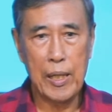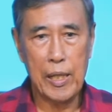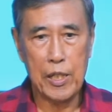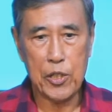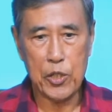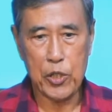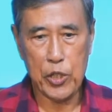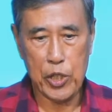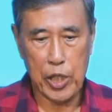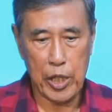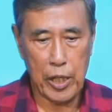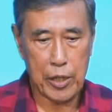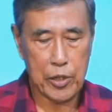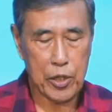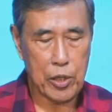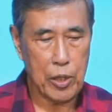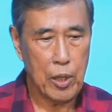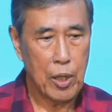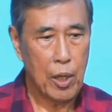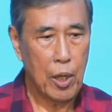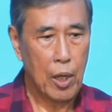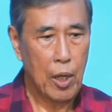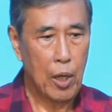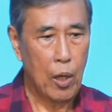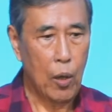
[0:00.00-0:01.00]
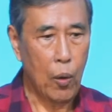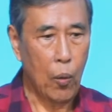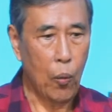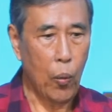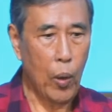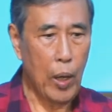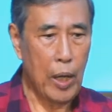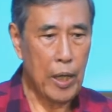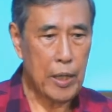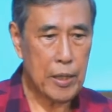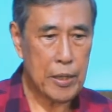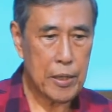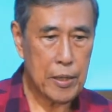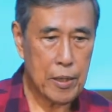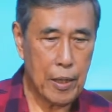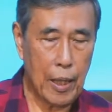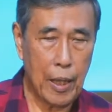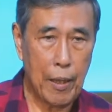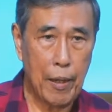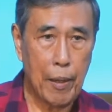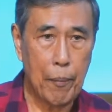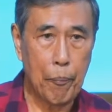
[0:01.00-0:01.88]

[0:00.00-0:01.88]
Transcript: earliest church was